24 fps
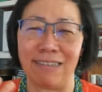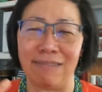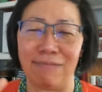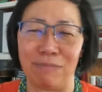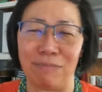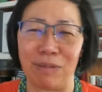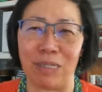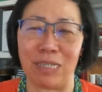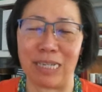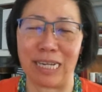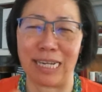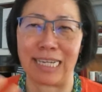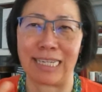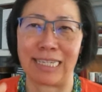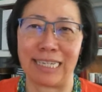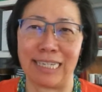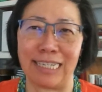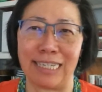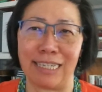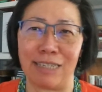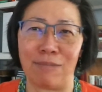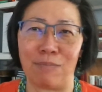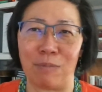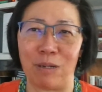buildings and
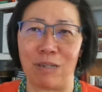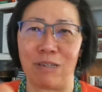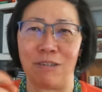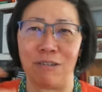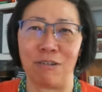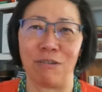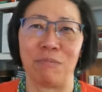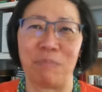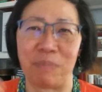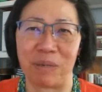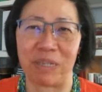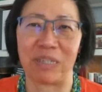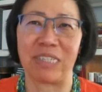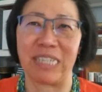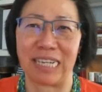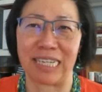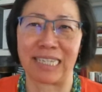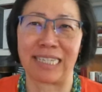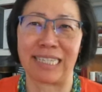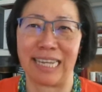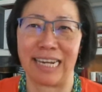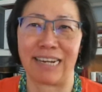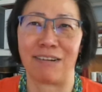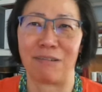just put new
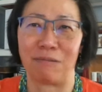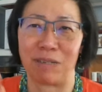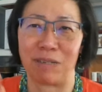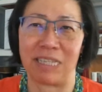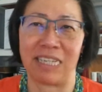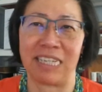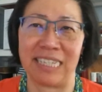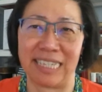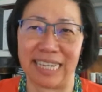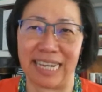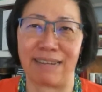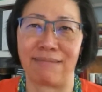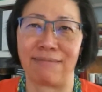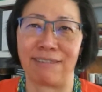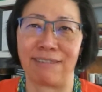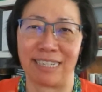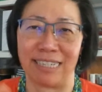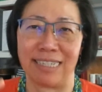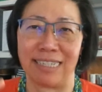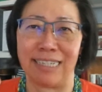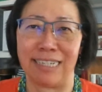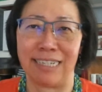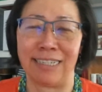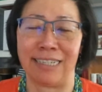buildings there with the same
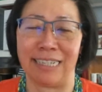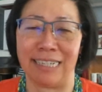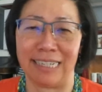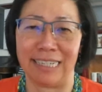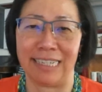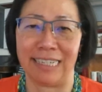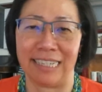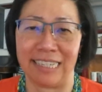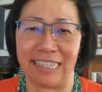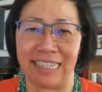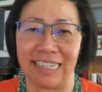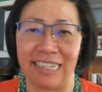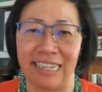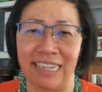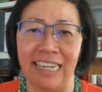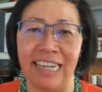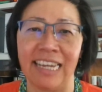conditions,